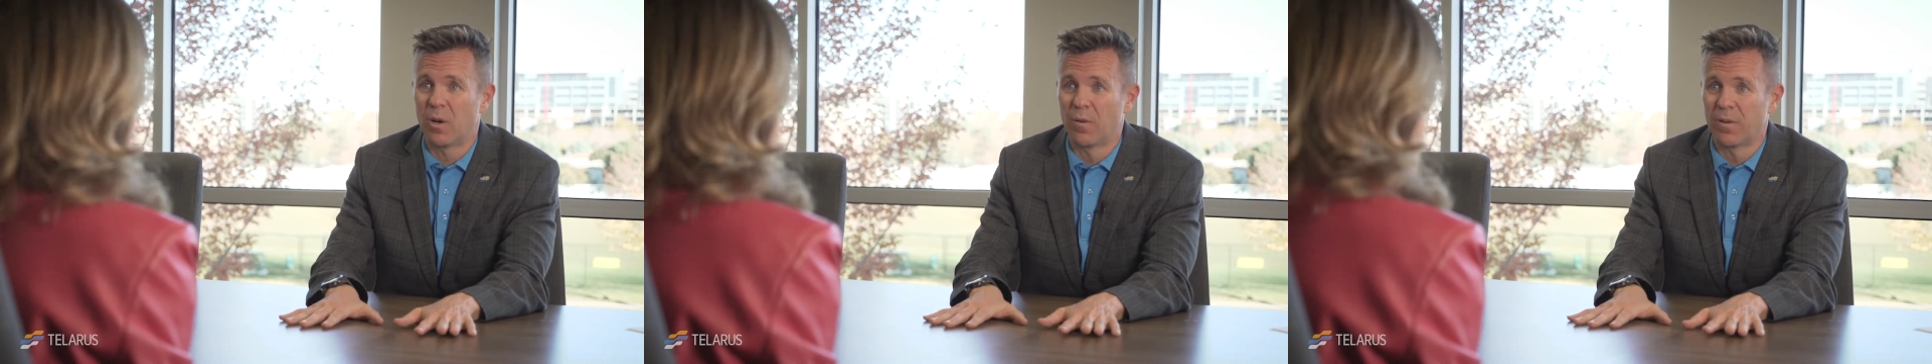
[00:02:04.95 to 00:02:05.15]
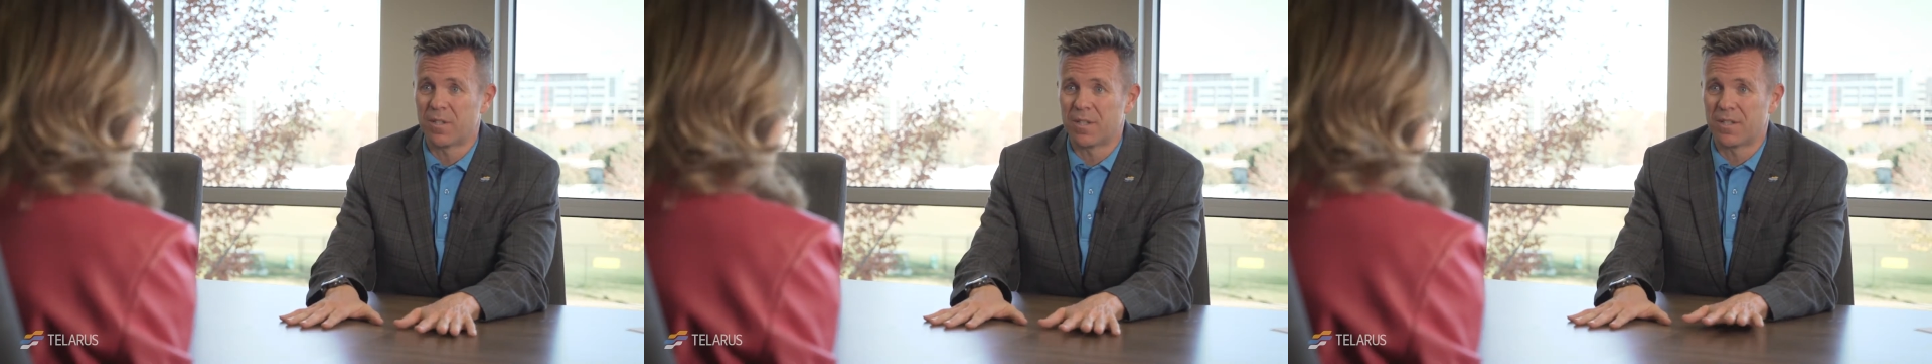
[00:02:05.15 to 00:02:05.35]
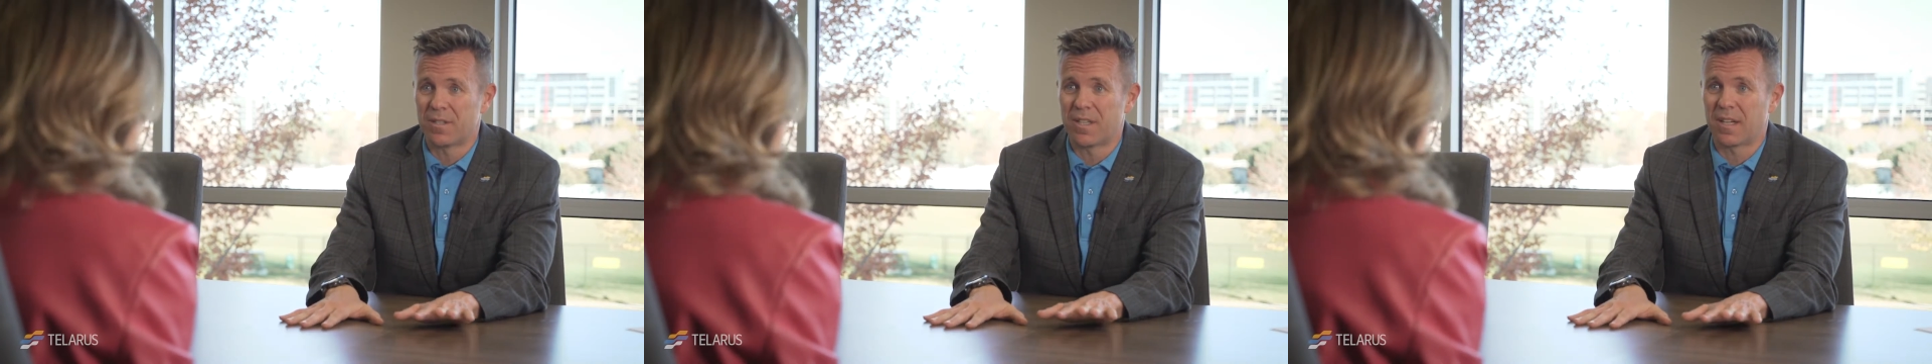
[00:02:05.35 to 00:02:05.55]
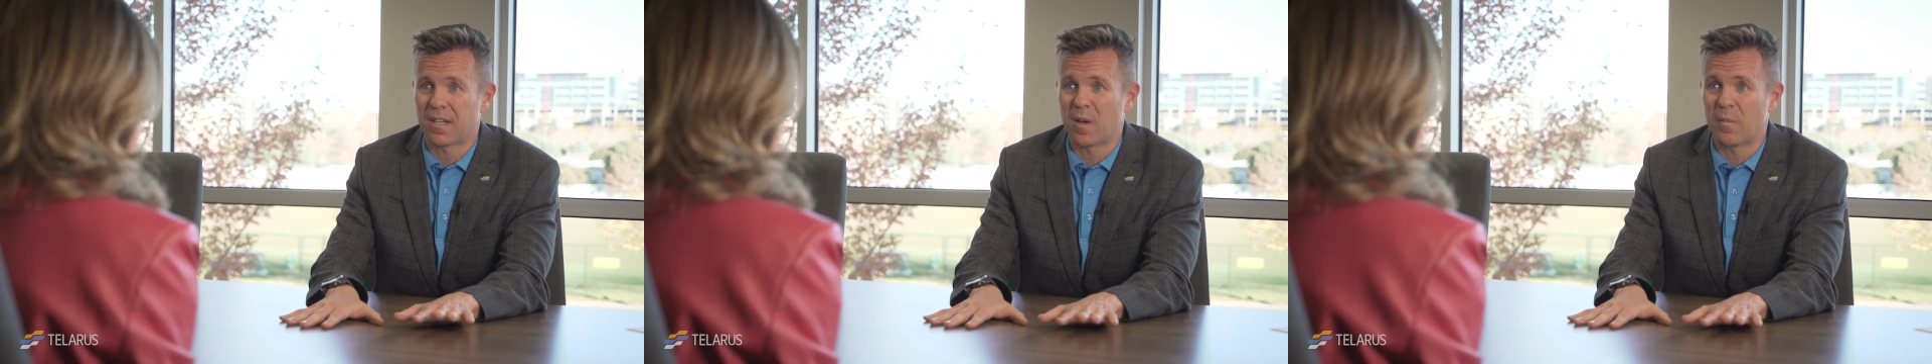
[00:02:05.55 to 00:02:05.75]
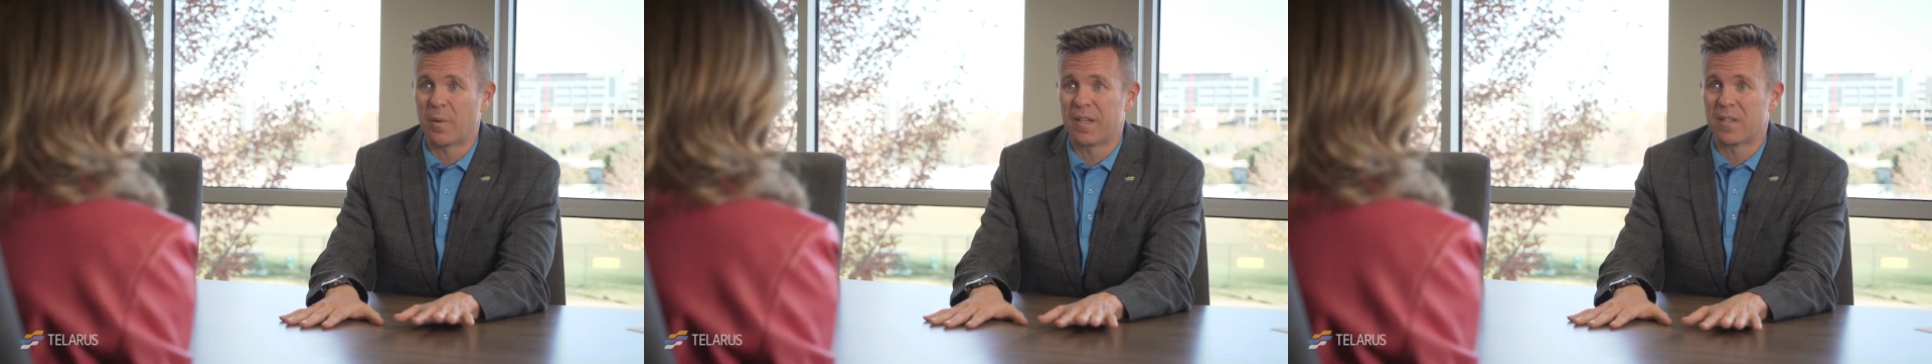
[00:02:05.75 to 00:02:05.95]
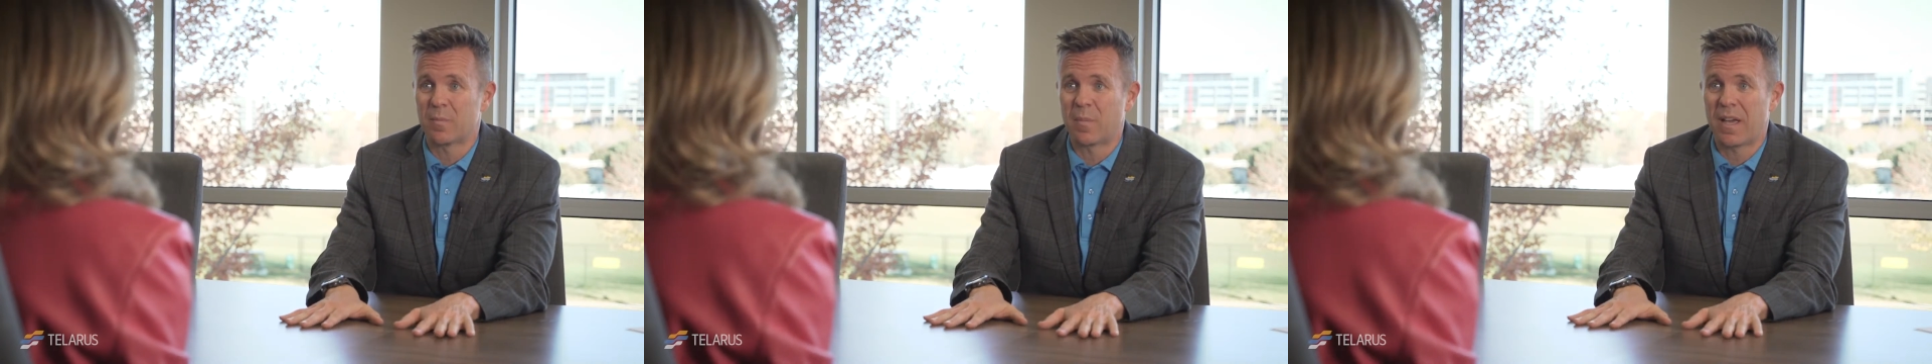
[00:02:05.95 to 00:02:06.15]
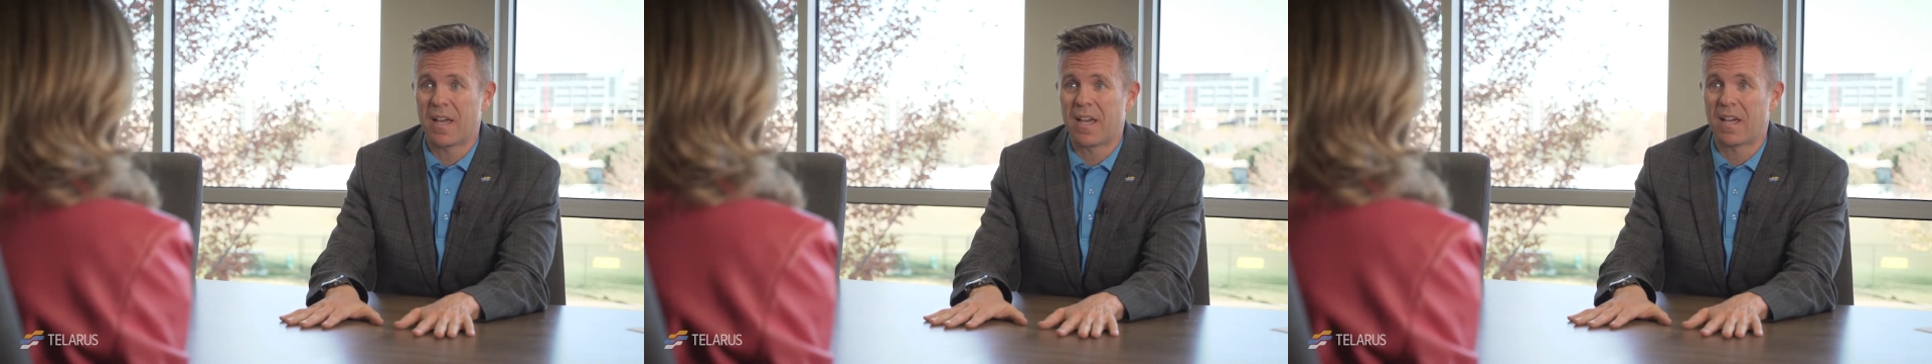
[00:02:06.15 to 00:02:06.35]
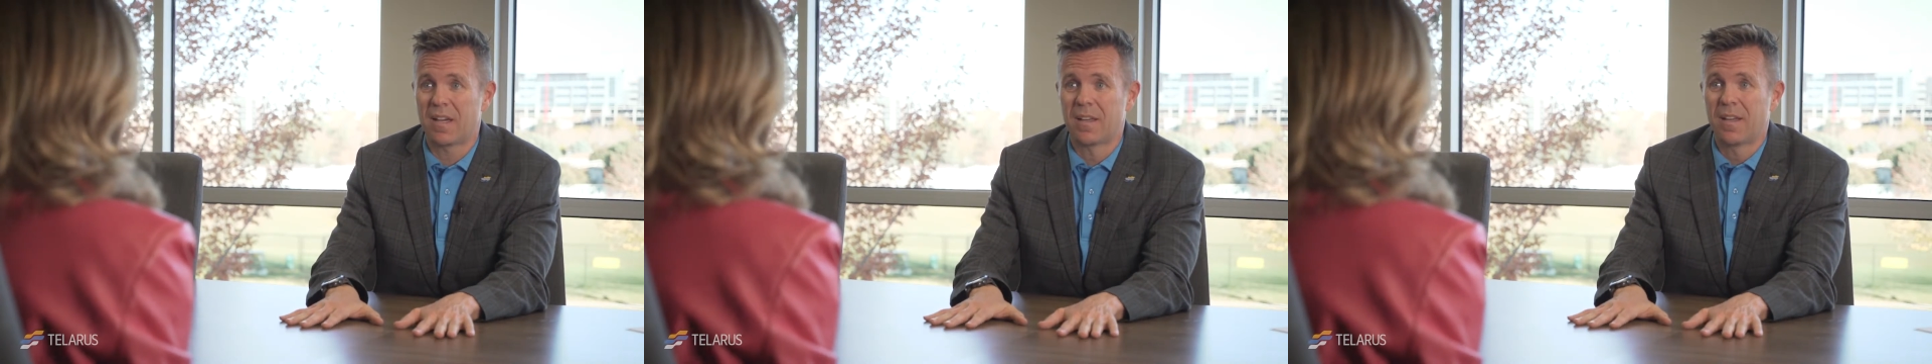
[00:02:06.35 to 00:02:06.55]
overages that companies
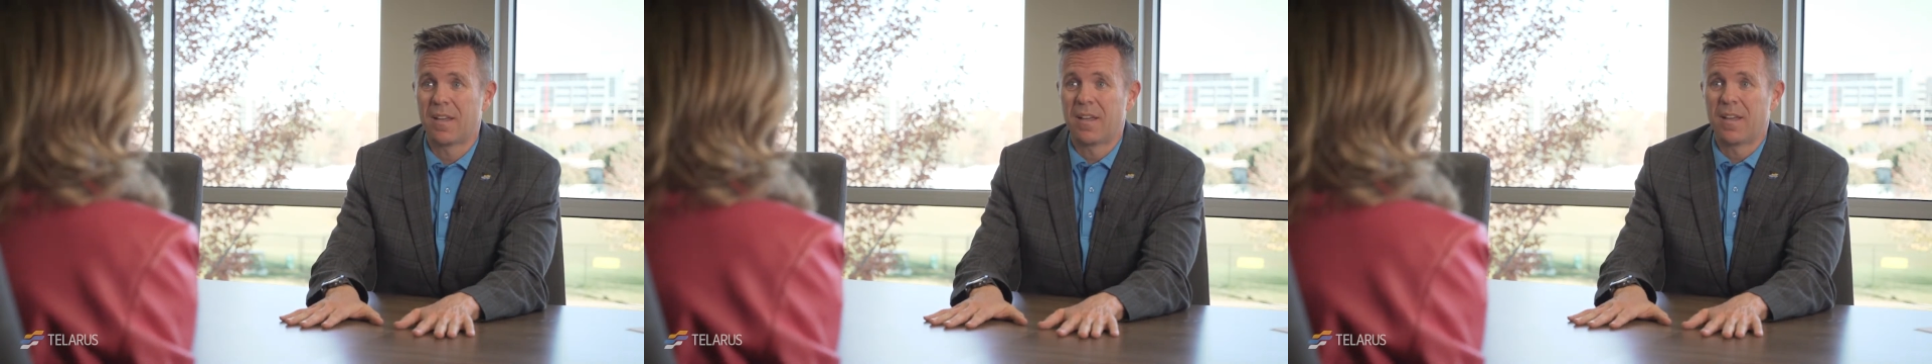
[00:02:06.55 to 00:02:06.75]
pay